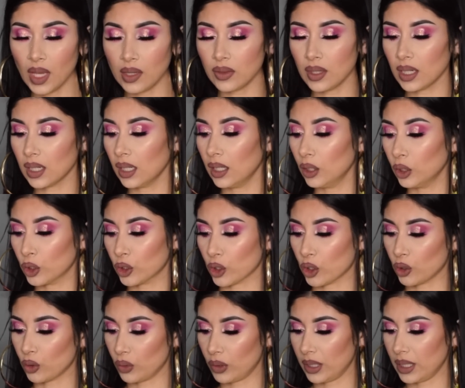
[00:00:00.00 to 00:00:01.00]
color
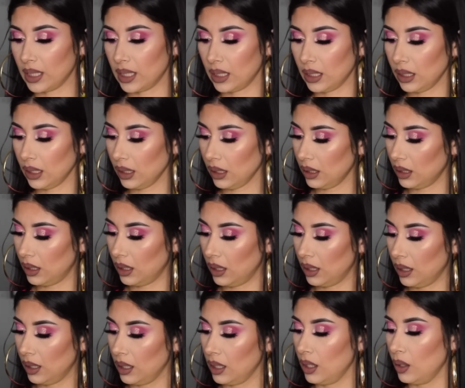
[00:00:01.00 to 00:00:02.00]
green,
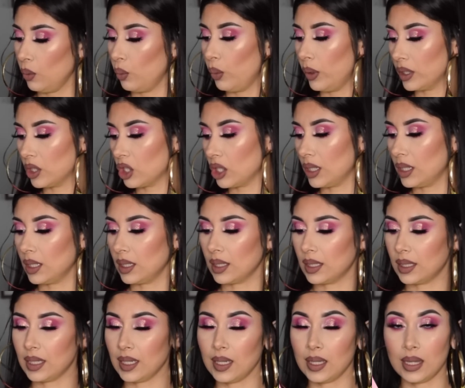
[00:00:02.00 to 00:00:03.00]
which is
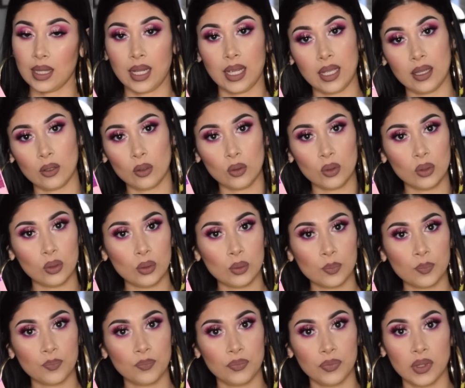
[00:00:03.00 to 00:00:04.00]

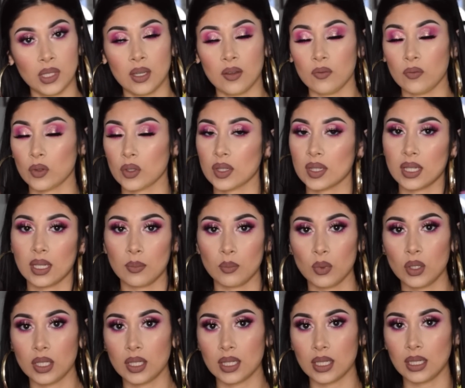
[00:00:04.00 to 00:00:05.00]
dinero. For some
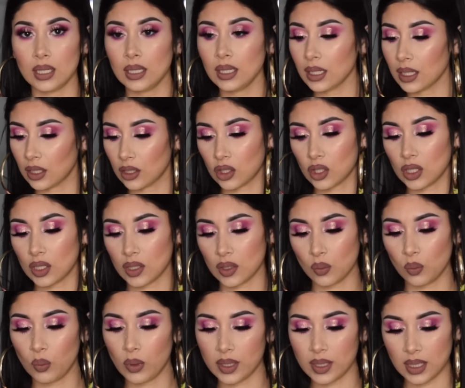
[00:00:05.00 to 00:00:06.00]
reason, it
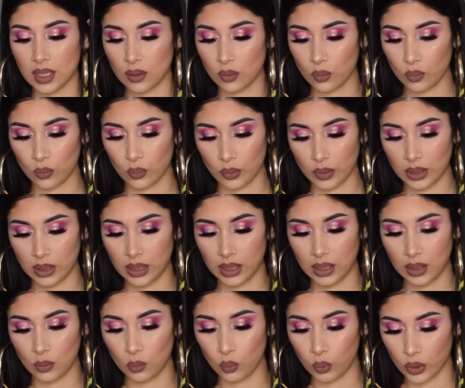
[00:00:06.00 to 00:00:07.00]
just wasn't
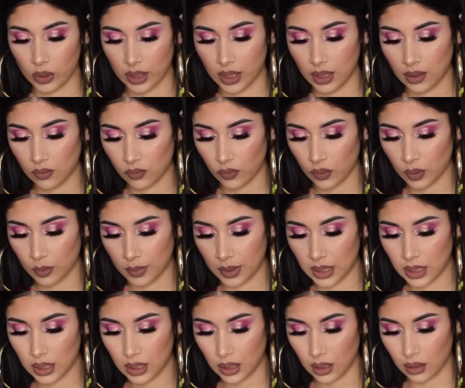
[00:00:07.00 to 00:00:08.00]
really working for
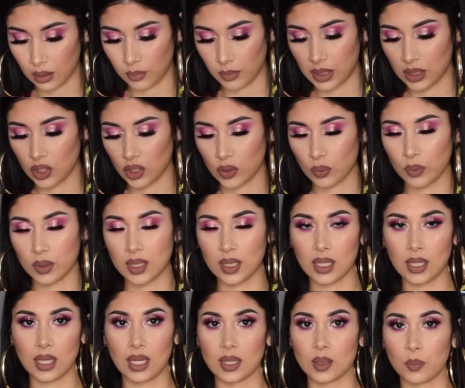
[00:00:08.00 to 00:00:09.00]
me. It just
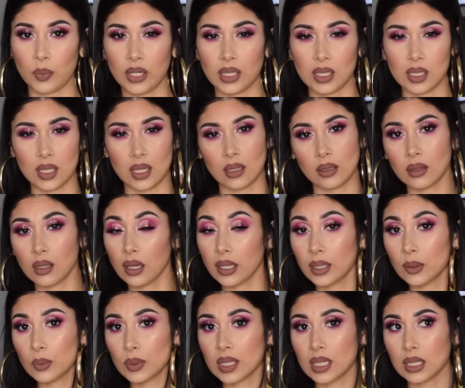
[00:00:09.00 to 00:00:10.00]
wasn't as bright as I thought
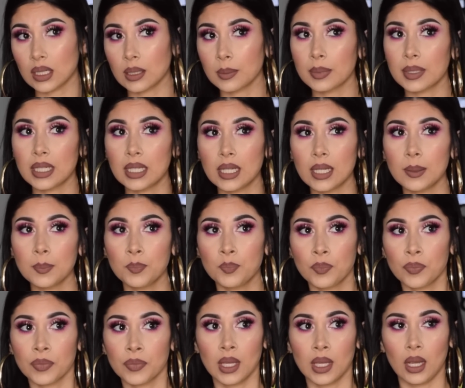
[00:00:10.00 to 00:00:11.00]
it was gonna be.
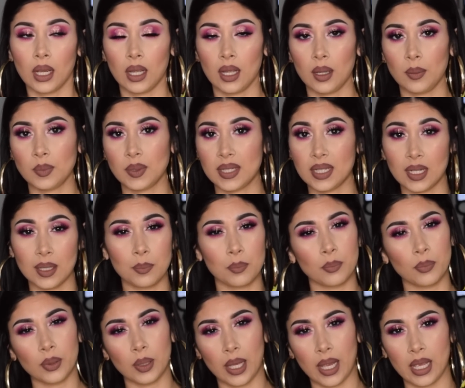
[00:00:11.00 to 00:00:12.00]

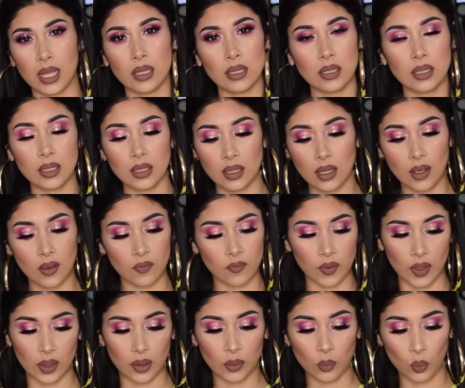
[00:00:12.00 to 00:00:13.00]
Didn't blend
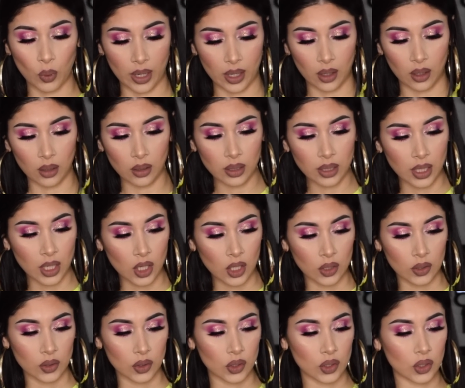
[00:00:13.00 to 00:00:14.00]
very well.
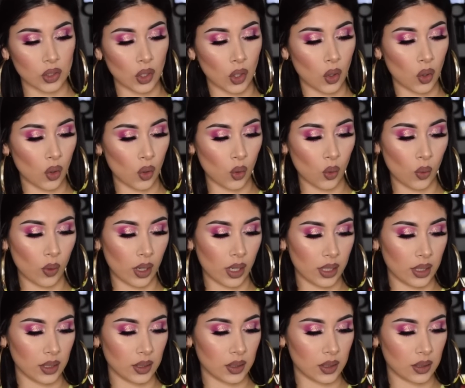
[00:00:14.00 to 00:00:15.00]
So
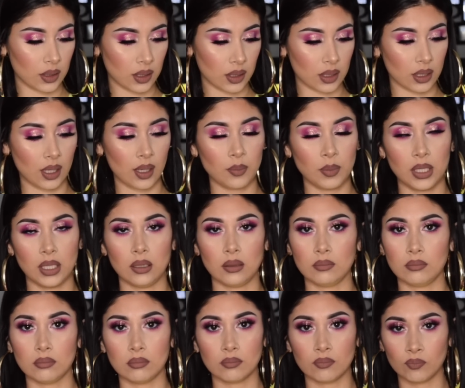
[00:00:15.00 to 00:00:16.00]
it's, I
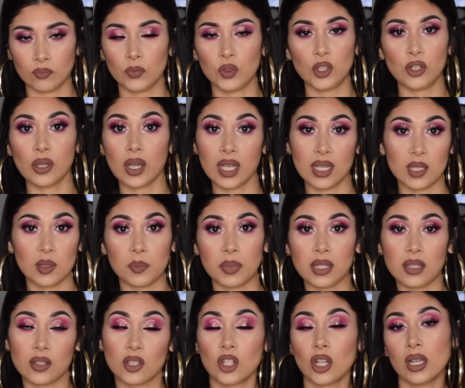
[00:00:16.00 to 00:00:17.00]
mean, you guys be
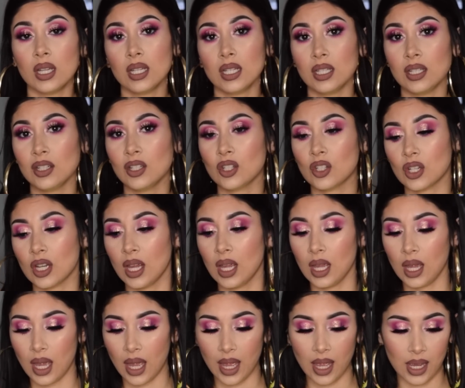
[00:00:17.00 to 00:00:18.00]
the judge.
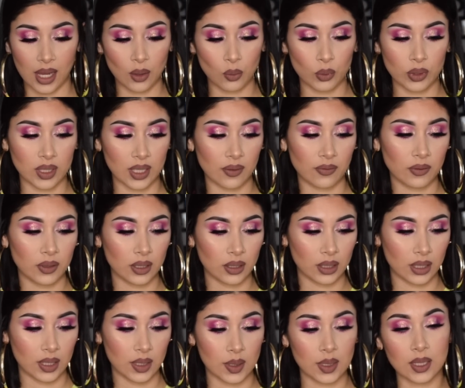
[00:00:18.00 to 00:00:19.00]
I would
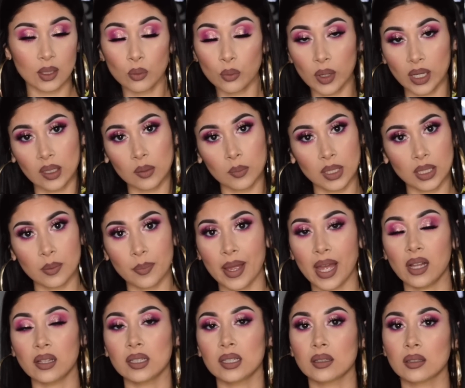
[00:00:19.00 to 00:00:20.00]
definitely still recommend the
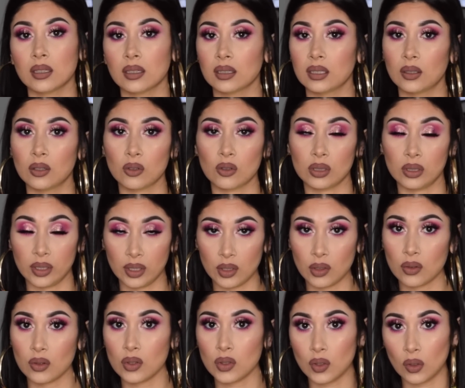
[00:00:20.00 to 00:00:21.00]
palette. The
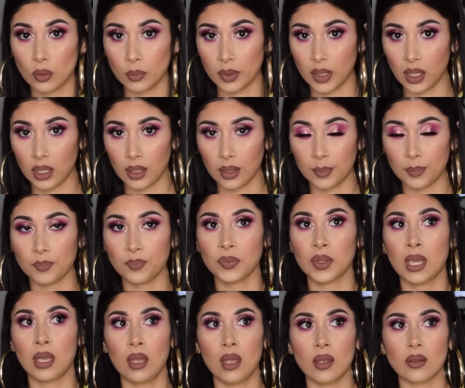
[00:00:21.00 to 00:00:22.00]
glitters are bomb.
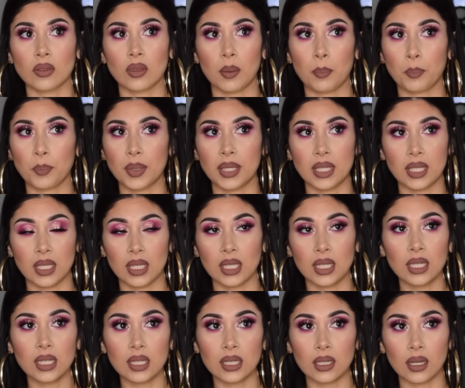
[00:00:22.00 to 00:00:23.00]
The
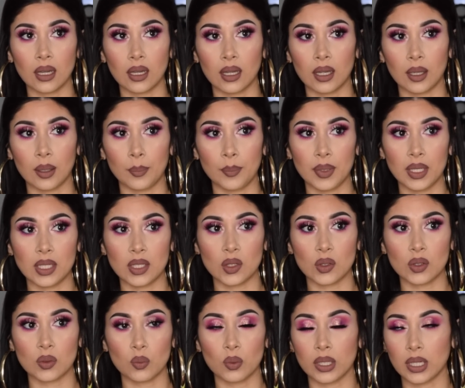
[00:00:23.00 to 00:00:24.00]
pink
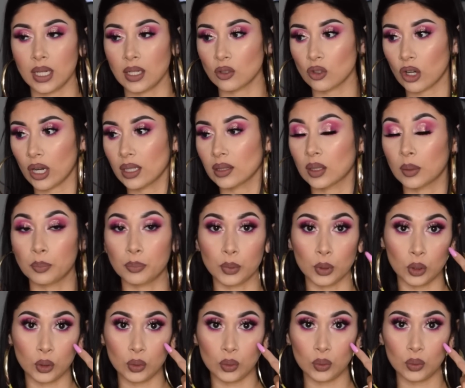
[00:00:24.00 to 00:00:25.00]
is what I tried. The
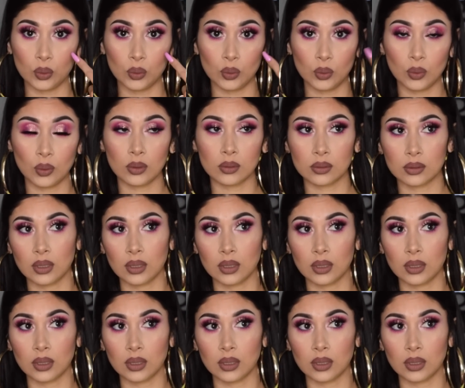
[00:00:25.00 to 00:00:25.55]
blue,